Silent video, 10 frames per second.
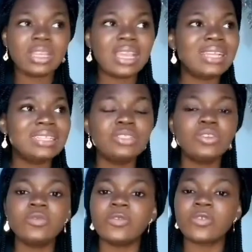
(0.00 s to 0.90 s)
And
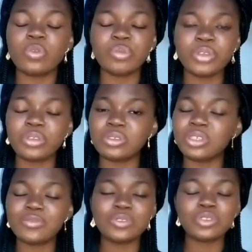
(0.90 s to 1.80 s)
enough of comparing
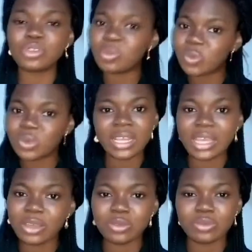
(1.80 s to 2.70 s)
yourself to someone
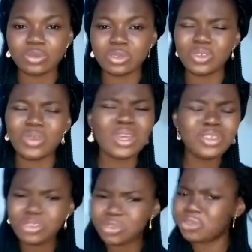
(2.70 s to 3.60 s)
else. You are
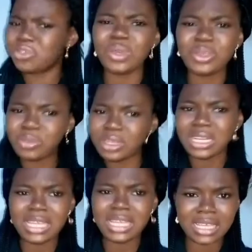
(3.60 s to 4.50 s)
you. You are
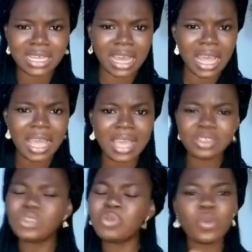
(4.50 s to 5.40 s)
unique.
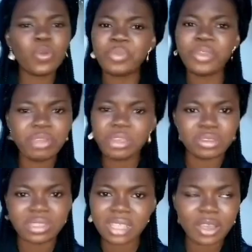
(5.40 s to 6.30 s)
Stop comparing
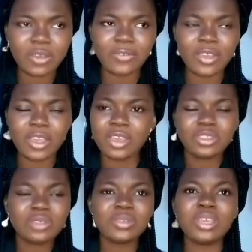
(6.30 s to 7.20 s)
yourself.
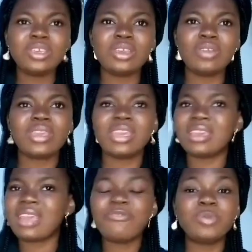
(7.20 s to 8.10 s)
Stop saying,
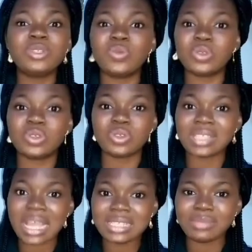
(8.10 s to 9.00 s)
okay, everybody wants to
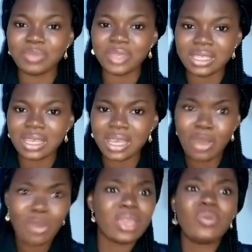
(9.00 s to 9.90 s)
start big.
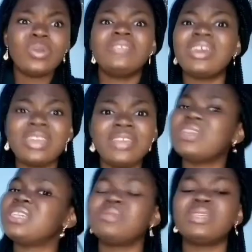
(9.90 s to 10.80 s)
Okay, what if you are not
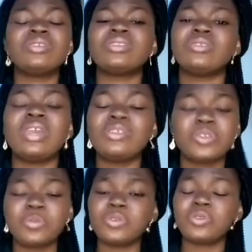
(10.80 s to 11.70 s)
even expected? You are not
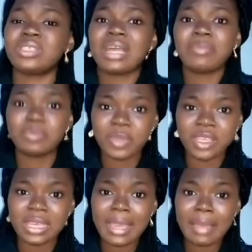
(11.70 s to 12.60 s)
supposed to start
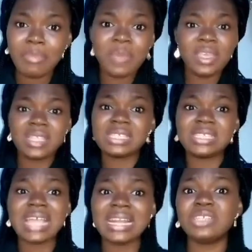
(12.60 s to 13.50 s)
big. Maybe it
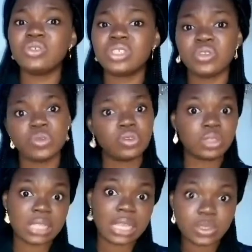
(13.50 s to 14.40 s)
is that little thing you want
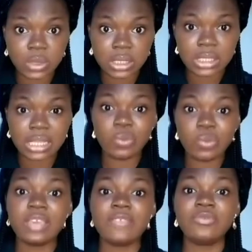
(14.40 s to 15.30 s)
to start with that
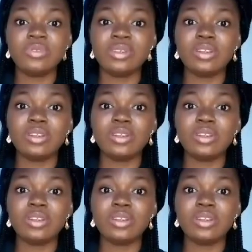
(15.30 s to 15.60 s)
will even